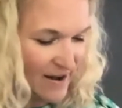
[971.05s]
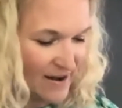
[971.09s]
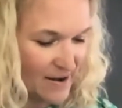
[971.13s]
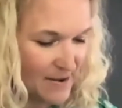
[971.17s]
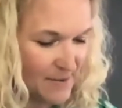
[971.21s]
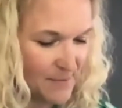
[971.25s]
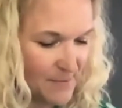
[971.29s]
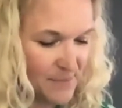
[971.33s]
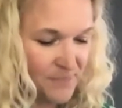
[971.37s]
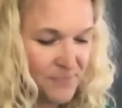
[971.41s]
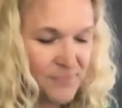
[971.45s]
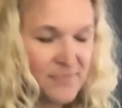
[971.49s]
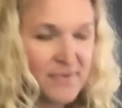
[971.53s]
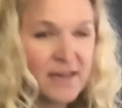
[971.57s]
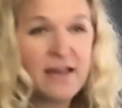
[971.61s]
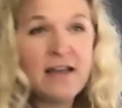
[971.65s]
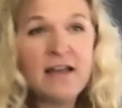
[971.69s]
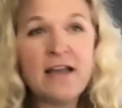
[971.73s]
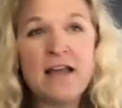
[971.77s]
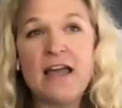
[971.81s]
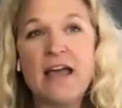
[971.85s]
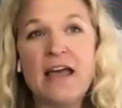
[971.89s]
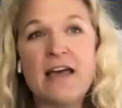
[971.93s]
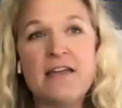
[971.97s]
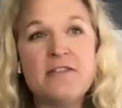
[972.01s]
And
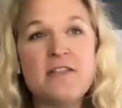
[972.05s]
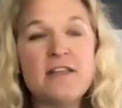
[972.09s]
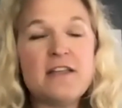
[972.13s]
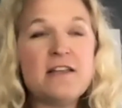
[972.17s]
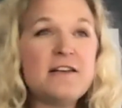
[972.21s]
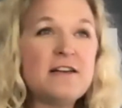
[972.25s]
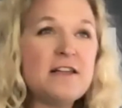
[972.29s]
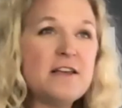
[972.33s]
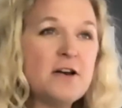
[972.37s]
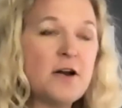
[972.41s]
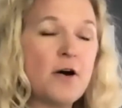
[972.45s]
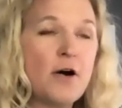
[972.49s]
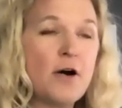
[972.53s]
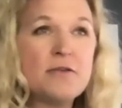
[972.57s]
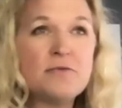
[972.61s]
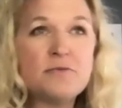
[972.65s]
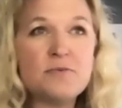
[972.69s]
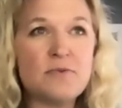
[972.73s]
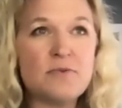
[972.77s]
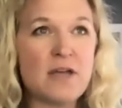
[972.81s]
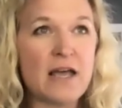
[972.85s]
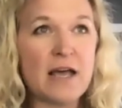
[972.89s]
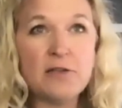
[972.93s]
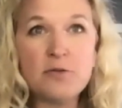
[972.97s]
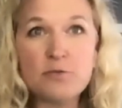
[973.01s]
then, you know, I
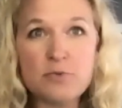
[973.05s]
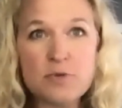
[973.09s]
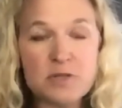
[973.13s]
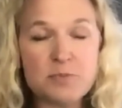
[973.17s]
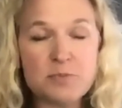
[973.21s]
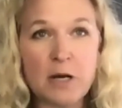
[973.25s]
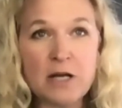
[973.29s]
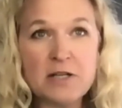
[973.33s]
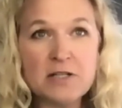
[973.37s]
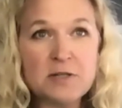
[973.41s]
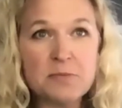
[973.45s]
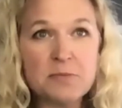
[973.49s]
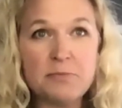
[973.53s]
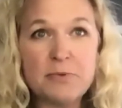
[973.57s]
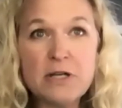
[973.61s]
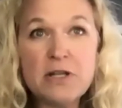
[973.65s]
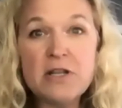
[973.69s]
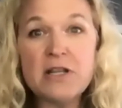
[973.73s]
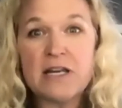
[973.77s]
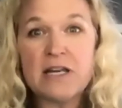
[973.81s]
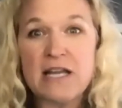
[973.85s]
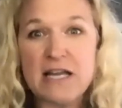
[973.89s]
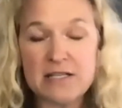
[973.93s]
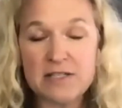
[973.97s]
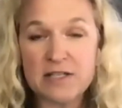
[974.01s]
had the
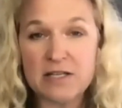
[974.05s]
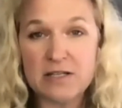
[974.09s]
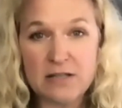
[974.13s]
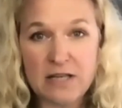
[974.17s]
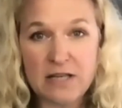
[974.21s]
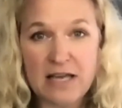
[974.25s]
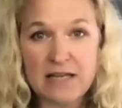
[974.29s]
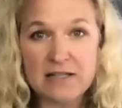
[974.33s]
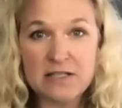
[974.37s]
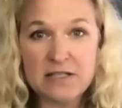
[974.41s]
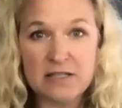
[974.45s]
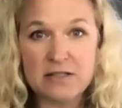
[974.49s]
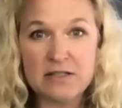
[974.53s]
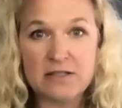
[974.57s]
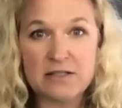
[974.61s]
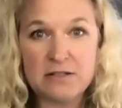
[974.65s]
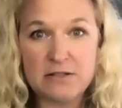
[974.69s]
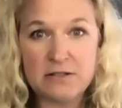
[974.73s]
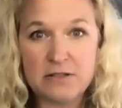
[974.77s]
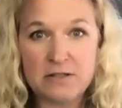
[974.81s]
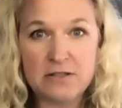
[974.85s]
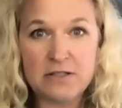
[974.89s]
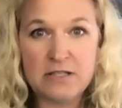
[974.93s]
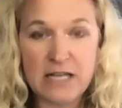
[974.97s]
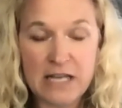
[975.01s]
responsibility as a
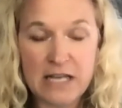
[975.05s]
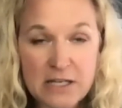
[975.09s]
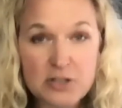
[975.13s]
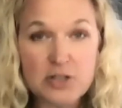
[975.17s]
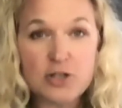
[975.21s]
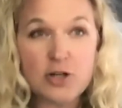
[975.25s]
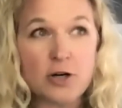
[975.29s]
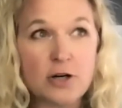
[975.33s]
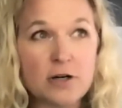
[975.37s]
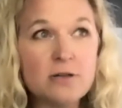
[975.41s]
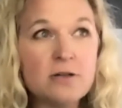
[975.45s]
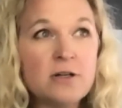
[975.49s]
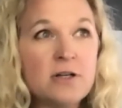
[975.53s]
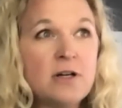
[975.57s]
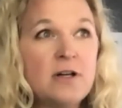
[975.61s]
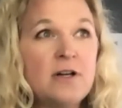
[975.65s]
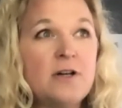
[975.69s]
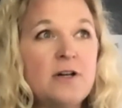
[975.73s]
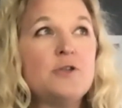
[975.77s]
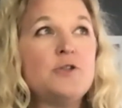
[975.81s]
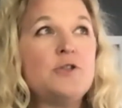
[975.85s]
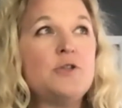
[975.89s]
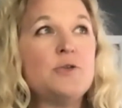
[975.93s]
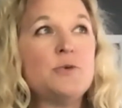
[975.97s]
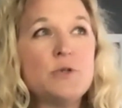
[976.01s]
teacher
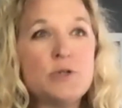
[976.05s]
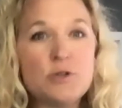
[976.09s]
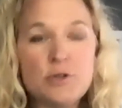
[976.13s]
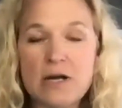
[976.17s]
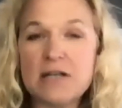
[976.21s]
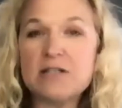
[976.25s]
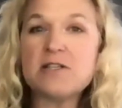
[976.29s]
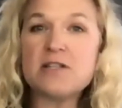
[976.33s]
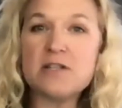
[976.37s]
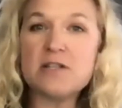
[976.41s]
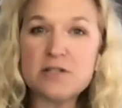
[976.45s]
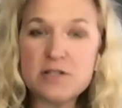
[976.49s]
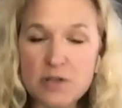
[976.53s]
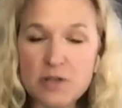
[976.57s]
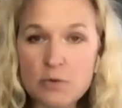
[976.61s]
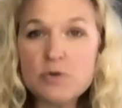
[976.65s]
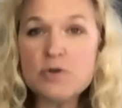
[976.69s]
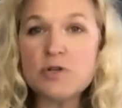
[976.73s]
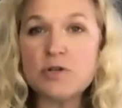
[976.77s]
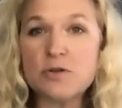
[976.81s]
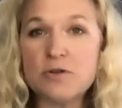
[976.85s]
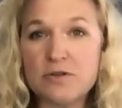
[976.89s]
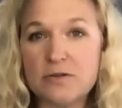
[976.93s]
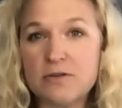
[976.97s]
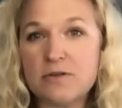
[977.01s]
to address the
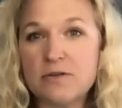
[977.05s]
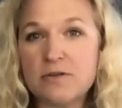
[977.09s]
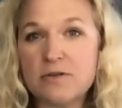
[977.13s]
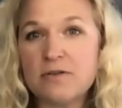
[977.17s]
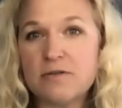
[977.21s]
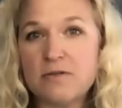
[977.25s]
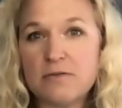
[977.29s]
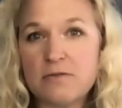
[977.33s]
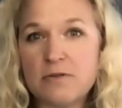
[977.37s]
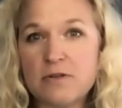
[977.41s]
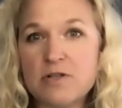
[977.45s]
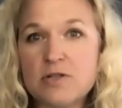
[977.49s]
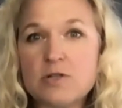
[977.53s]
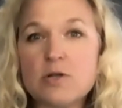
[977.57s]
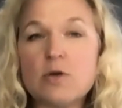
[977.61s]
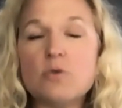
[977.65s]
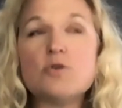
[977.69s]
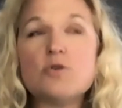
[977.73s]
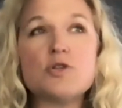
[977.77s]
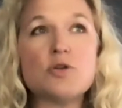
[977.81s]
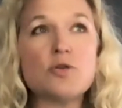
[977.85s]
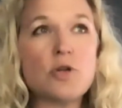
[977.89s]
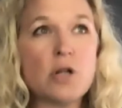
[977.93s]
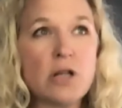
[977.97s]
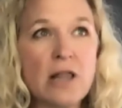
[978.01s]

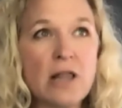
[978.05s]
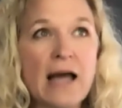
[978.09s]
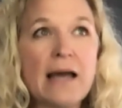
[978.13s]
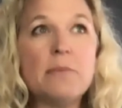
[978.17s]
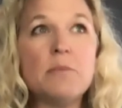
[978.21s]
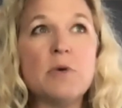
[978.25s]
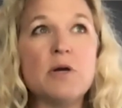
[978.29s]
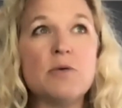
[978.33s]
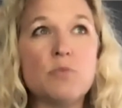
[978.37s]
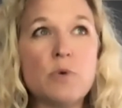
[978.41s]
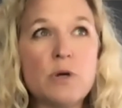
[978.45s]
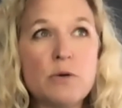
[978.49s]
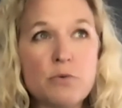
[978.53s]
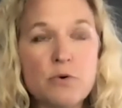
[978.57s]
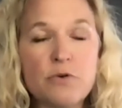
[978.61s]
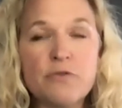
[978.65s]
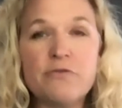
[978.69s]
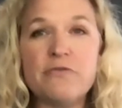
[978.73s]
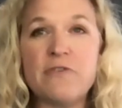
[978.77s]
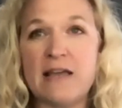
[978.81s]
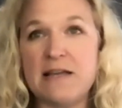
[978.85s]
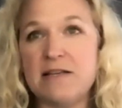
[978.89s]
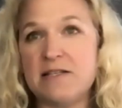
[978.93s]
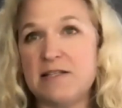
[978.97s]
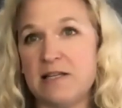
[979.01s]
social climate we were
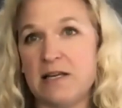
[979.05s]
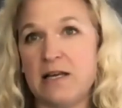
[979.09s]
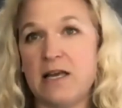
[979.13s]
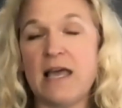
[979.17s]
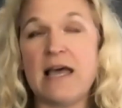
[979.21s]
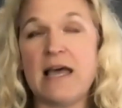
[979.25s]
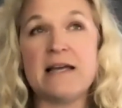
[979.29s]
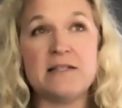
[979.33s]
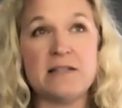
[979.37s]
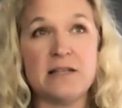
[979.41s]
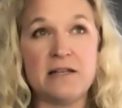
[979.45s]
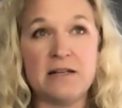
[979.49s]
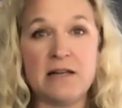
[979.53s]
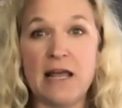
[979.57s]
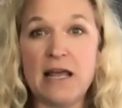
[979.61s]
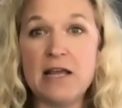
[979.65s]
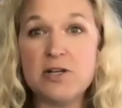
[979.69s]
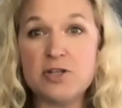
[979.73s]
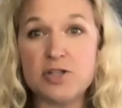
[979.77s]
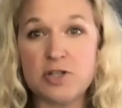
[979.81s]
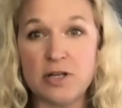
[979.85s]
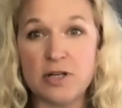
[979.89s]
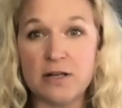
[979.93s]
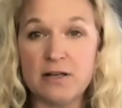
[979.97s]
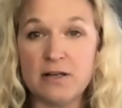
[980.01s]
facing as a
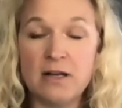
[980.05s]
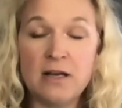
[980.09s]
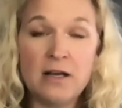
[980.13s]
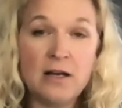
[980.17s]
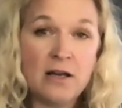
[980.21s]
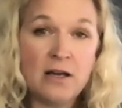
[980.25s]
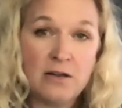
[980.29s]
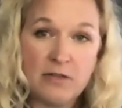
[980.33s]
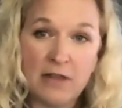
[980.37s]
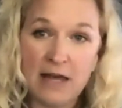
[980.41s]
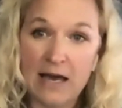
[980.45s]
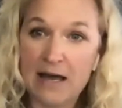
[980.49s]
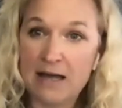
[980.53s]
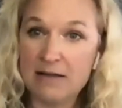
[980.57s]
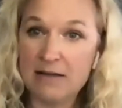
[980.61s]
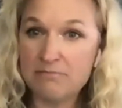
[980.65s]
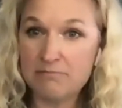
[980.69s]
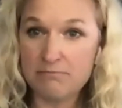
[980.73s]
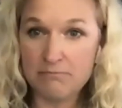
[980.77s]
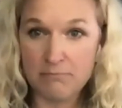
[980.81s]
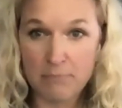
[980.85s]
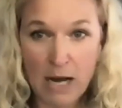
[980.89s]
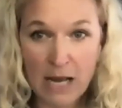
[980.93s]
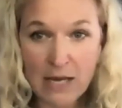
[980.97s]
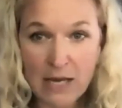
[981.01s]
nation, that
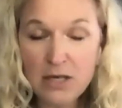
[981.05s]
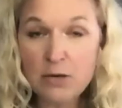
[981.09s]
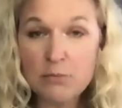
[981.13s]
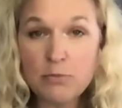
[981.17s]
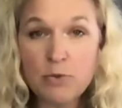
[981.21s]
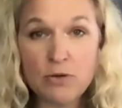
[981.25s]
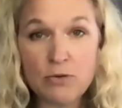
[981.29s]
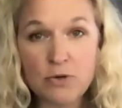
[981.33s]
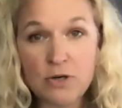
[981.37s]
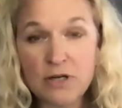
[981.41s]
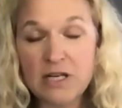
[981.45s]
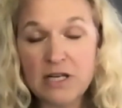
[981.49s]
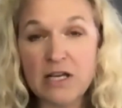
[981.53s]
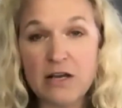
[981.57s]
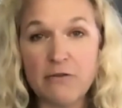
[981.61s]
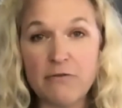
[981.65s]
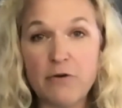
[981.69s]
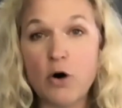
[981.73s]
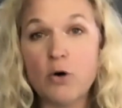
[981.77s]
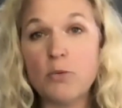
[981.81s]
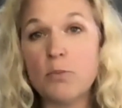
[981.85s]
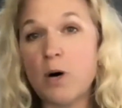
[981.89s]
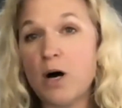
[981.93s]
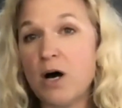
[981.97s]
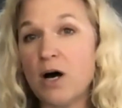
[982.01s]
my community of
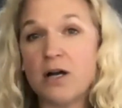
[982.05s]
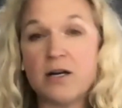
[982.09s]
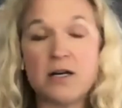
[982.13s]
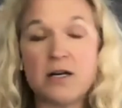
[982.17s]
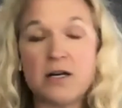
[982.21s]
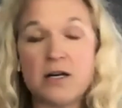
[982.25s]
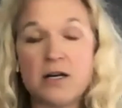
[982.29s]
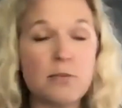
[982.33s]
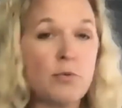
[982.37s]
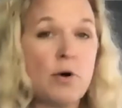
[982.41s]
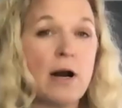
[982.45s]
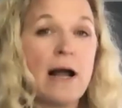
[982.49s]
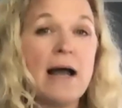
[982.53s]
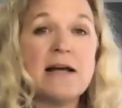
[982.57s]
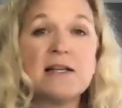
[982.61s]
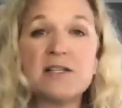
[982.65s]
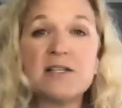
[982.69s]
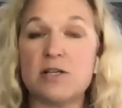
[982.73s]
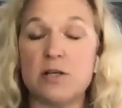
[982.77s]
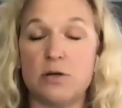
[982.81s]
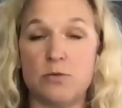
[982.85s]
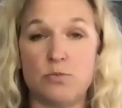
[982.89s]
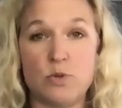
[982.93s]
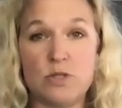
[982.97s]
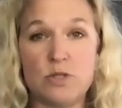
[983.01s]
Omaha,
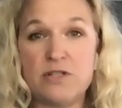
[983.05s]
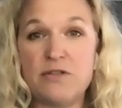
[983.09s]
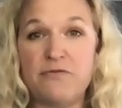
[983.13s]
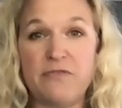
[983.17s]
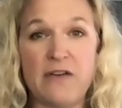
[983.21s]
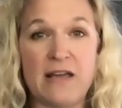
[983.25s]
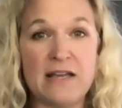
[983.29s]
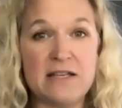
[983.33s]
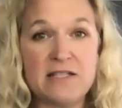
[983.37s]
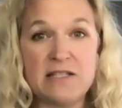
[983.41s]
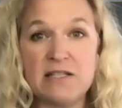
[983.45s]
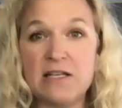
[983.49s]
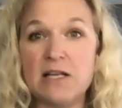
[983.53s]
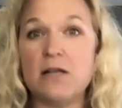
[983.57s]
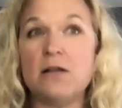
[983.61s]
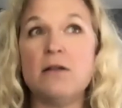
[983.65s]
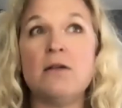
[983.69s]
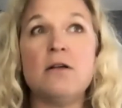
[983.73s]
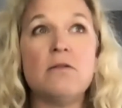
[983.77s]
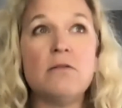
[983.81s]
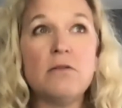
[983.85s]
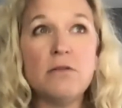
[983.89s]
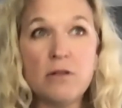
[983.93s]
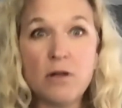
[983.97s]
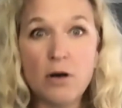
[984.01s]
Nebraska was facing
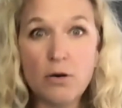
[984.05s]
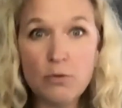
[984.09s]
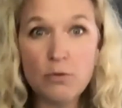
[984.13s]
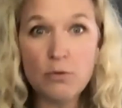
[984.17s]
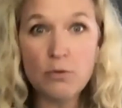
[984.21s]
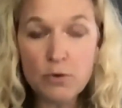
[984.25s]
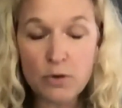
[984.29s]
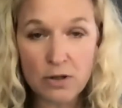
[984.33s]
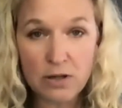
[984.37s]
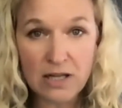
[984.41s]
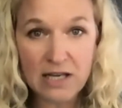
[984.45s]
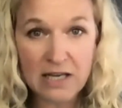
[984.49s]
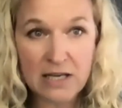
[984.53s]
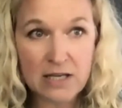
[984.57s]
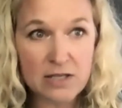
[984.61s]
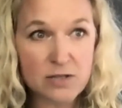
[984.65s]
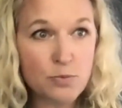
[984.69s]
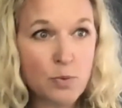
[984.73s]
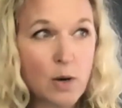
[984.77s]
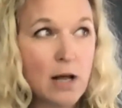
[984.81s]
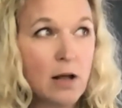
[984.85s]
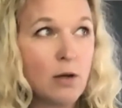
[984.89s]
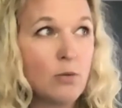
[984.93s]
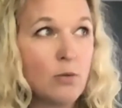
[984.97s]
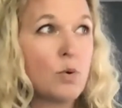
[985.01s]
locally
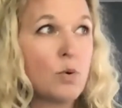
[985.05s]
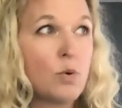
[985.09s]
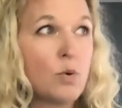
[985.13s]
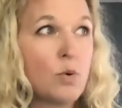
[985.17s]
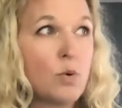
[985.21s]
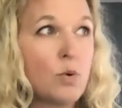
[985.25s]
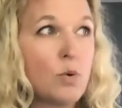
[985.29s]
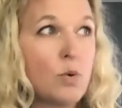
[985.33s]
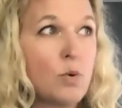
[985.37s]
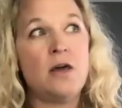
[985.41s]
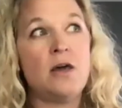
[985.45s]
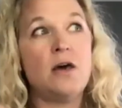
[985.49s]
as well, with